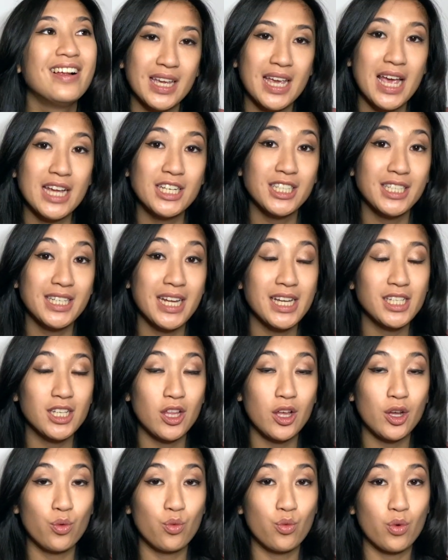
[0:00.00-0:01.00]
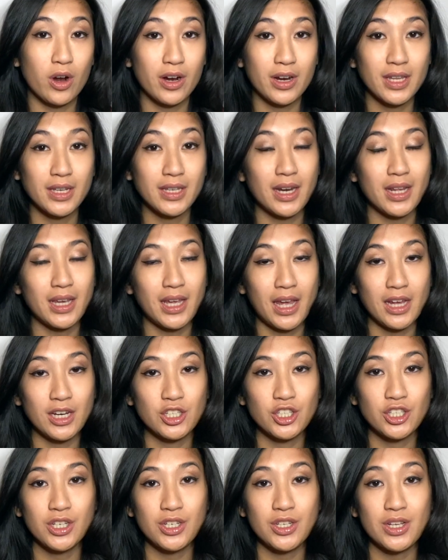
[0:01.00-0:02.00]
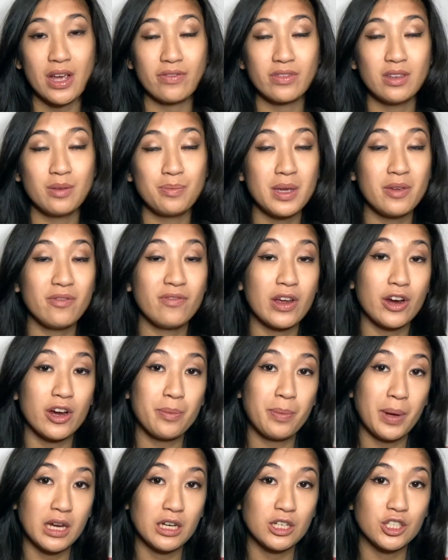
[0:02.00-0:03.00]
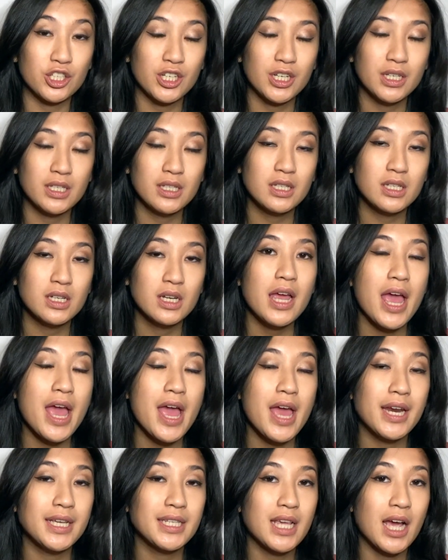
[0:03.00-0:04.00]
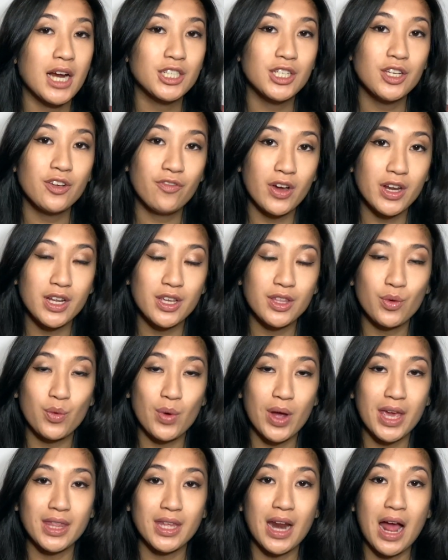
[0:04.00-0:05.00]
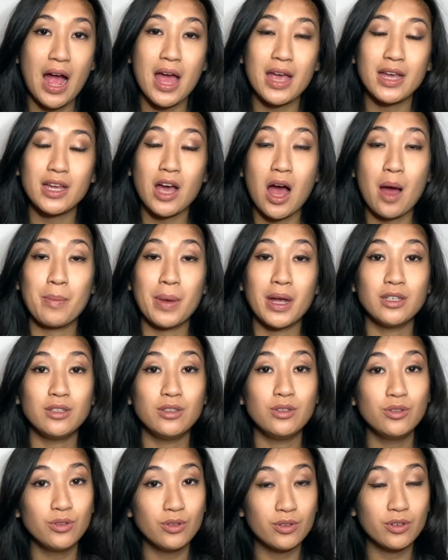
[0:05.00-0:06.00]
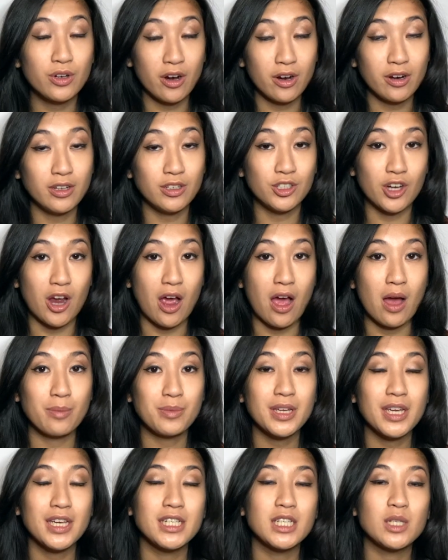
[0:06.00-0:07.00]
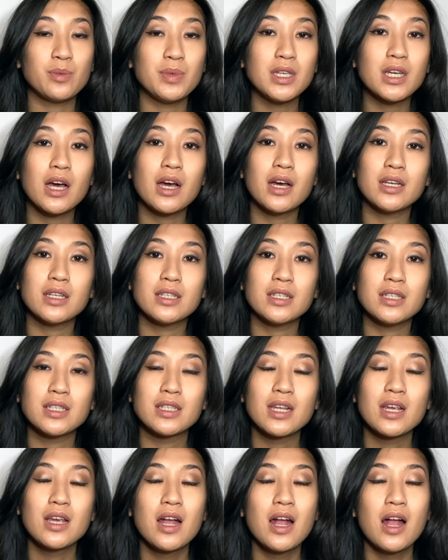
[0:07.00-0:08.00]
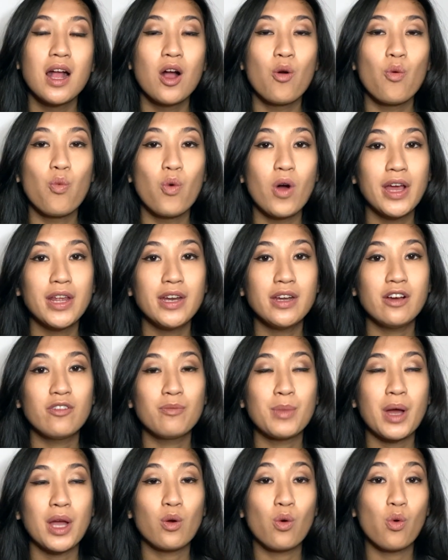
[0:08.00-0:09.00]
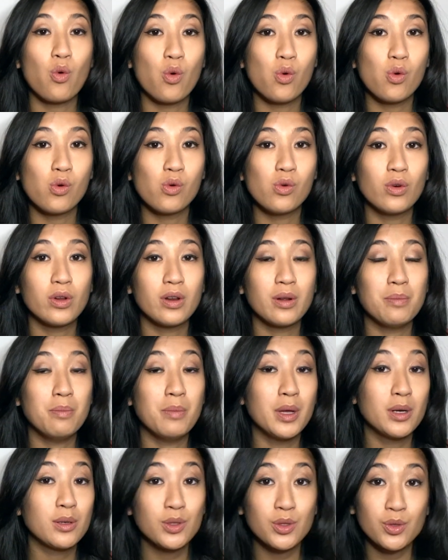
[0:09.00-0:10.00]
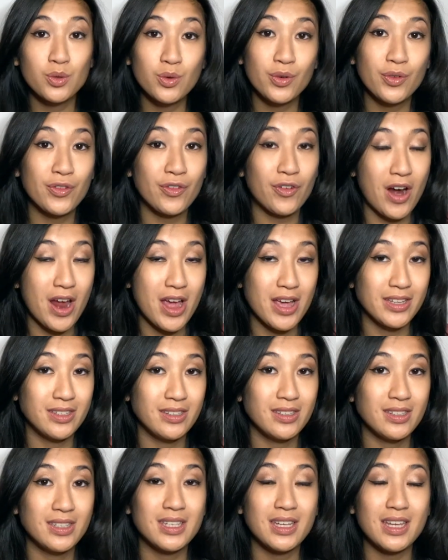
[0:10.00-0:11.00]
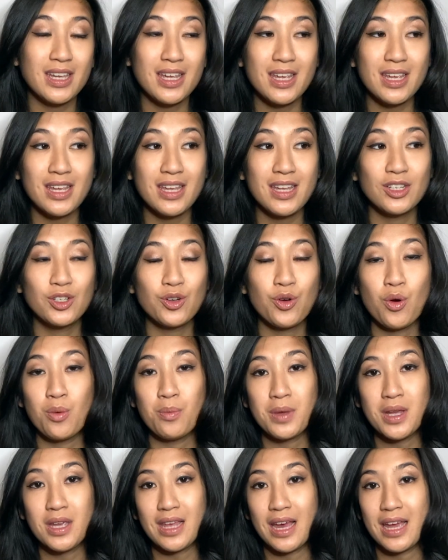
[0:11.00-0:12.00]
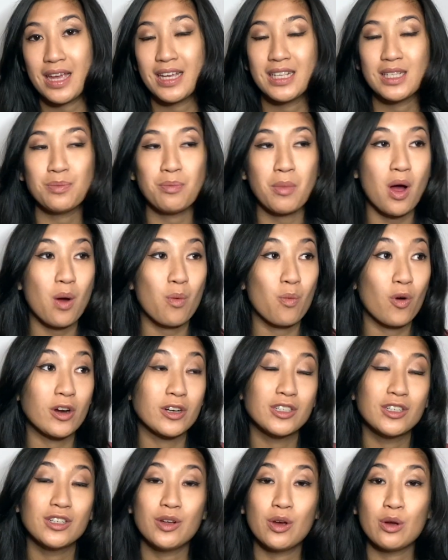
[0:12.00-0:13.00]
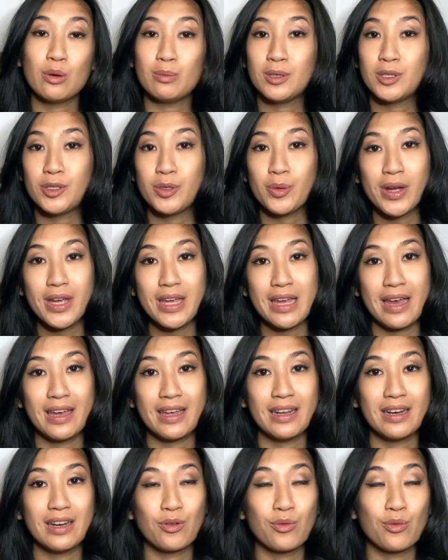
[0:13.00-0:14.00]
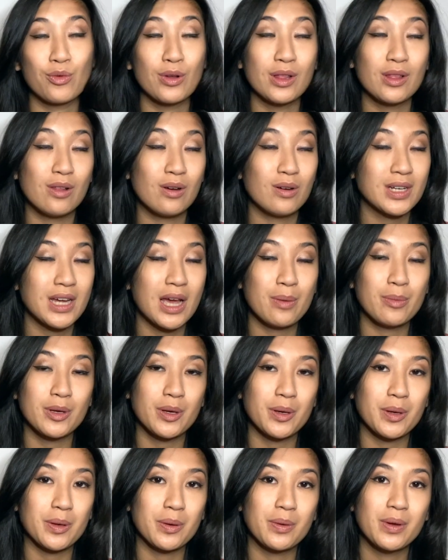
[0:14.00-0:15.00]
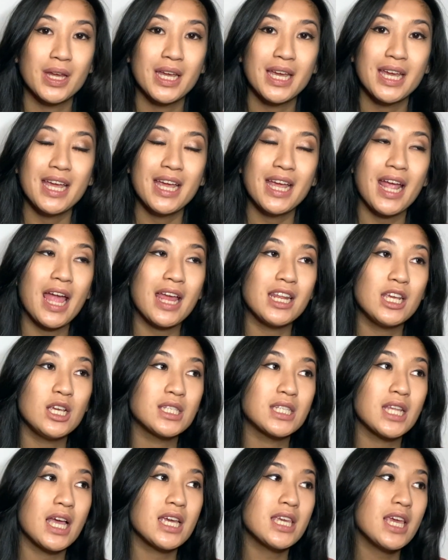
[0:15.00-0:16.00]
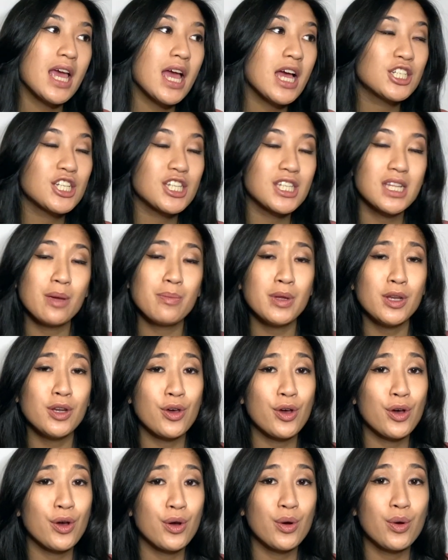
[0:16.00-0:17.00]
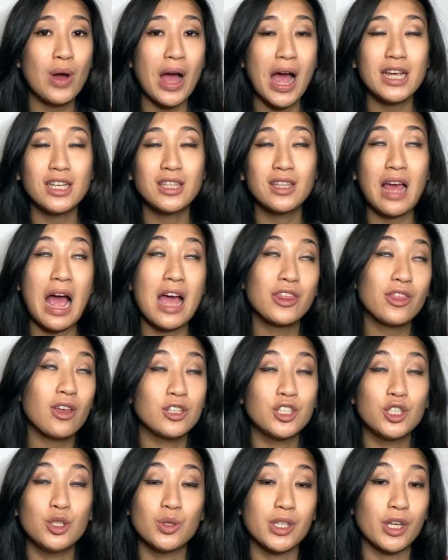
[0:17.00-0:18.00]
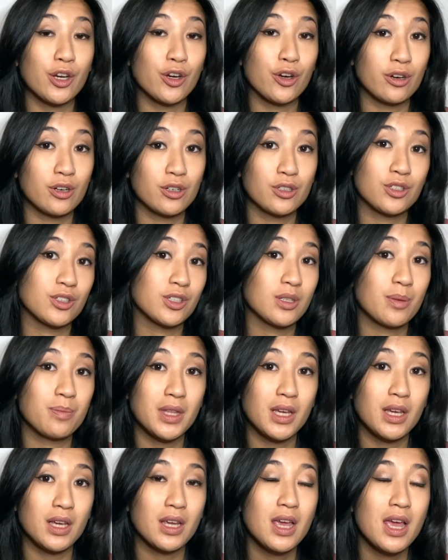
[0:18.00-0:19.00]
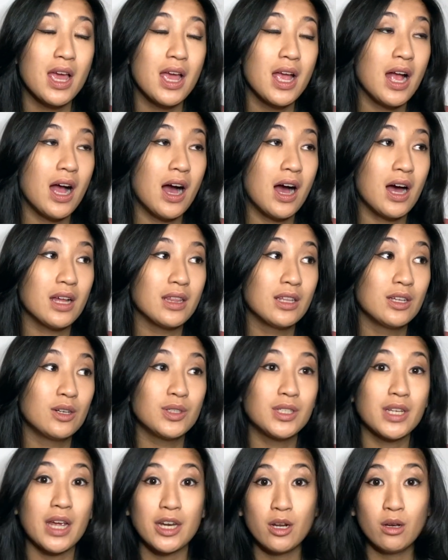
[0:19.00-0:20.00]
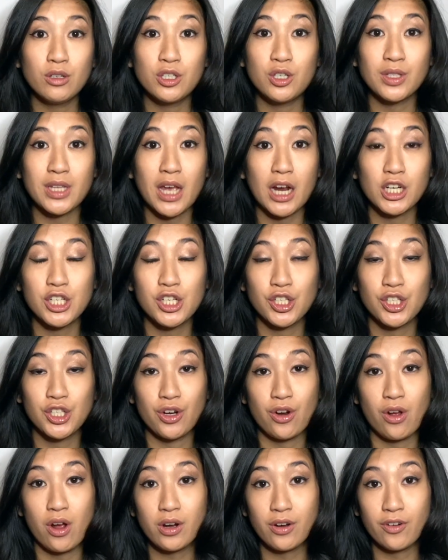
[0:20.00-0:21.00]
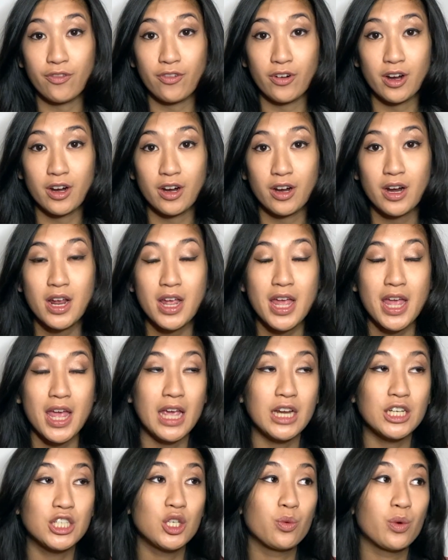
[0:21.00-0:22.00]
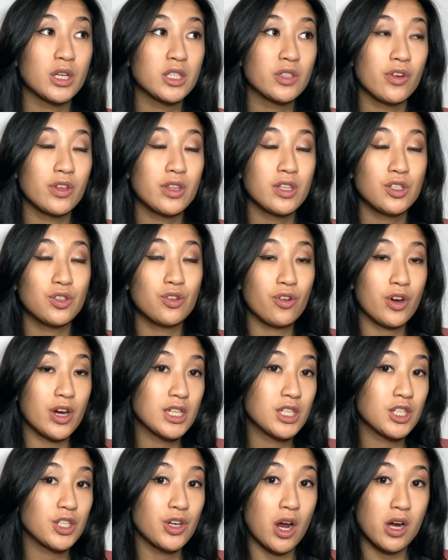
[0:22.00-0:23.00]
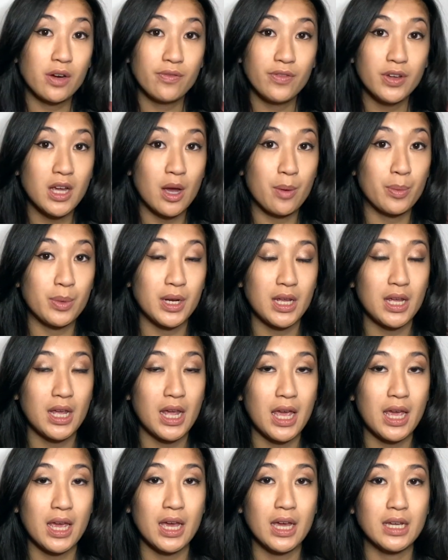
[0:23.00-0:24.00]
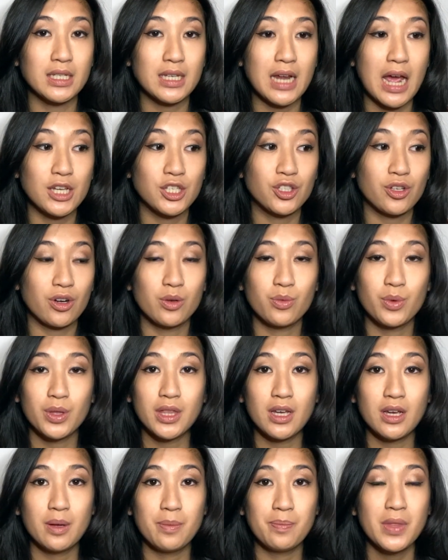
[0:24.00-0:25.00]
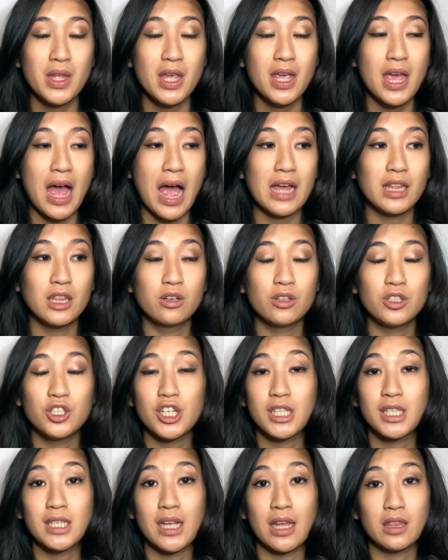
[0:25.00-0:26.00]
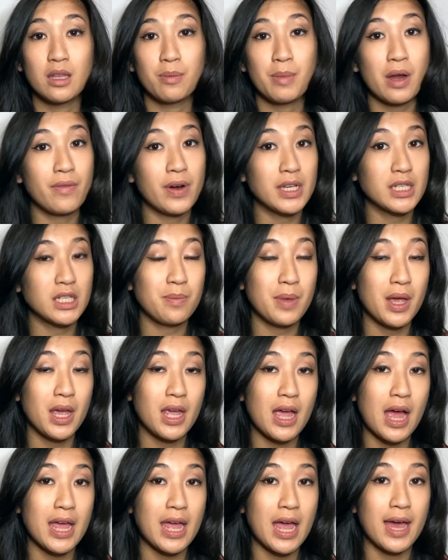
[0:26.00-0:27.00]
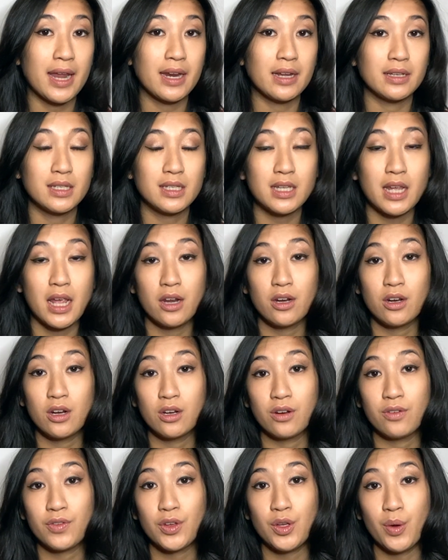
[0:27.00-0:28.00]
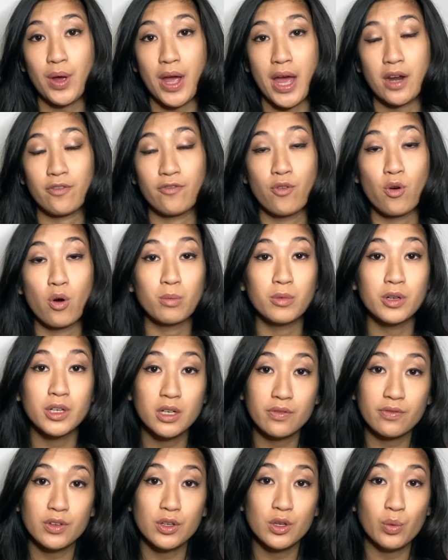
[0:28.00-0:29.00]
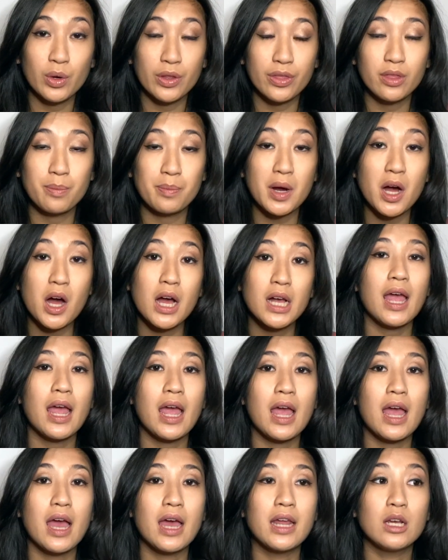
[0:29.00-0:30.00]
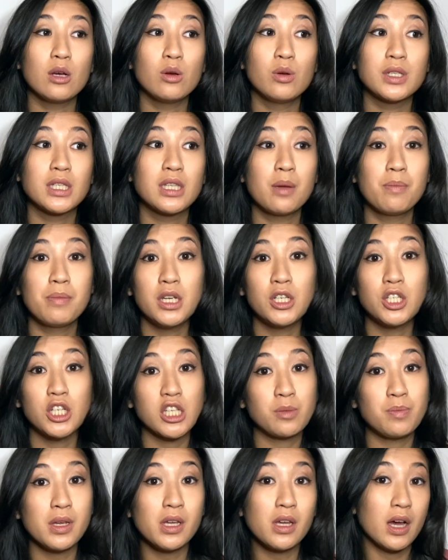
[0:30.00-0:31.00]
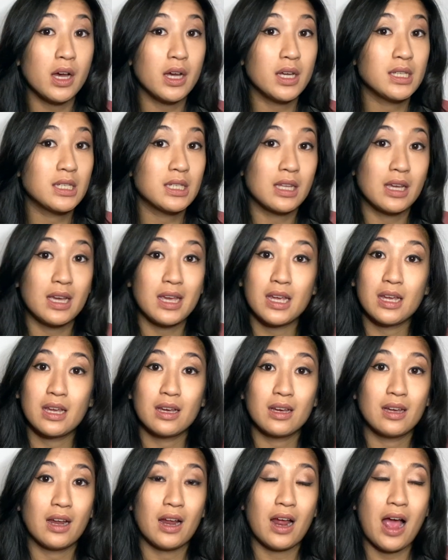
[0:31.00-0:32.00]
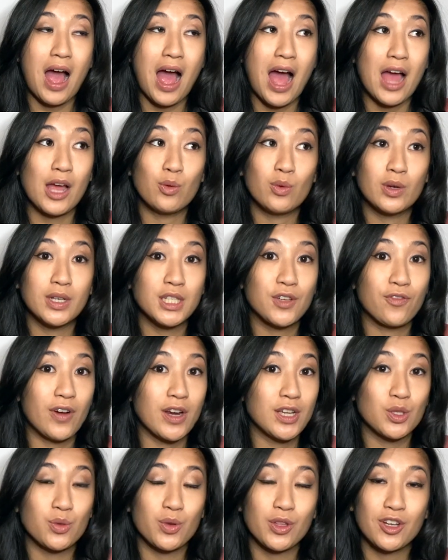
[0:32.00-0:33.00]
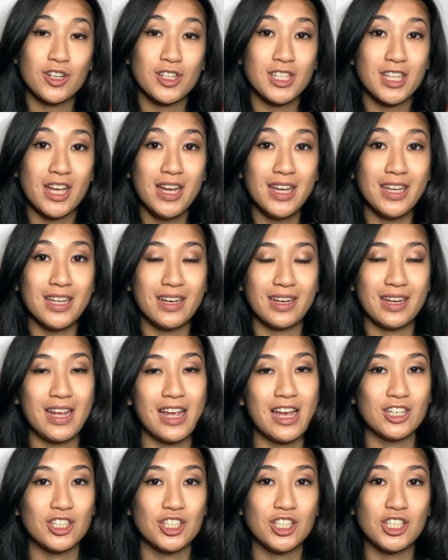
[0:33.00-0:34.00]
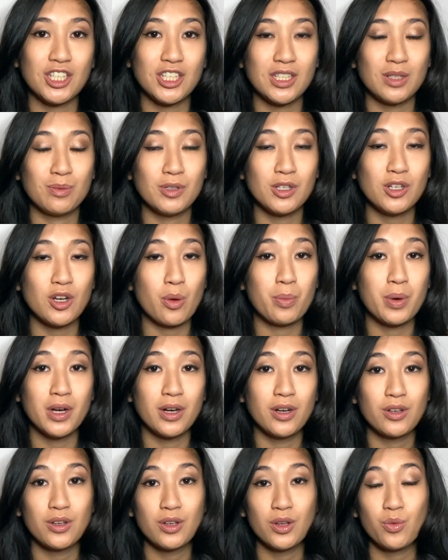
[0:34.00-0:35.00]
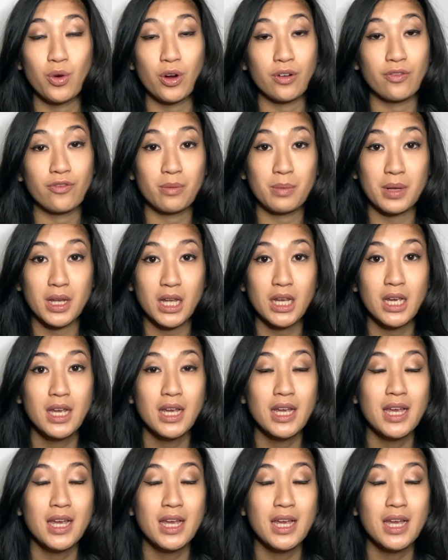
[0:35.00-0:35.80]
It just takes a lot of work and dedication. You have to be very patient. And it's actually funny, the way that I got my new current job is because one of my old middle school friends, he told me that his mom worked in OBGYN a really long time ago, and he's like, yeah, just let me know. I thought she was like a nurse or something. Little did I know she was actually a sonographer, and she works for this great sonography company, and I started with them. I literally just sent them my resume. I had a scan interview, I had a formal interview with the boss, and it was simply just because I was friends with her son, and she, put in a good word for me,